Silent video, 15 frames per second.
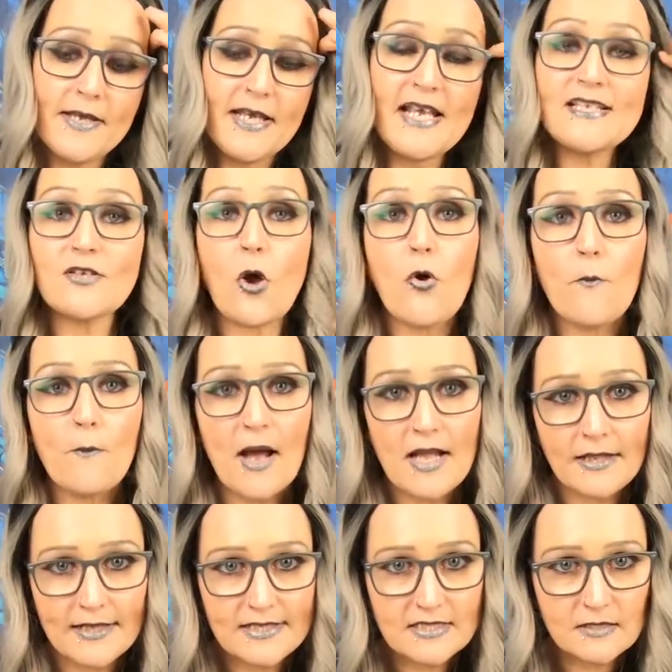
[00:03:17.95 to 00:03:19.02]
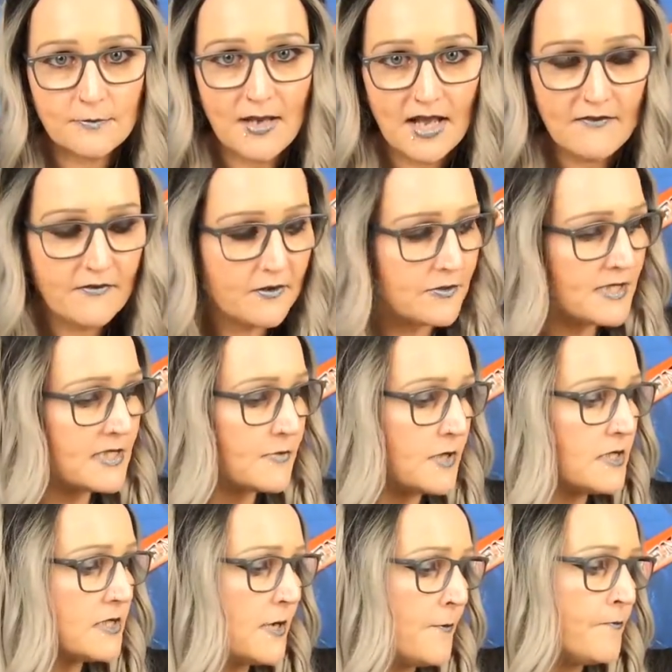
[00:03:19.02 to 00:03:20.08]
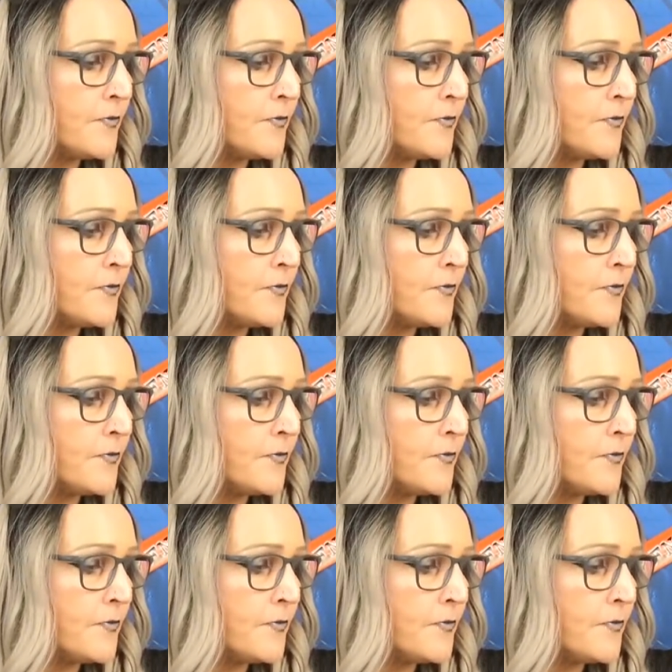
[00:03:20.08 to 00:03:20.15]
It's on my list to buy for Christmas.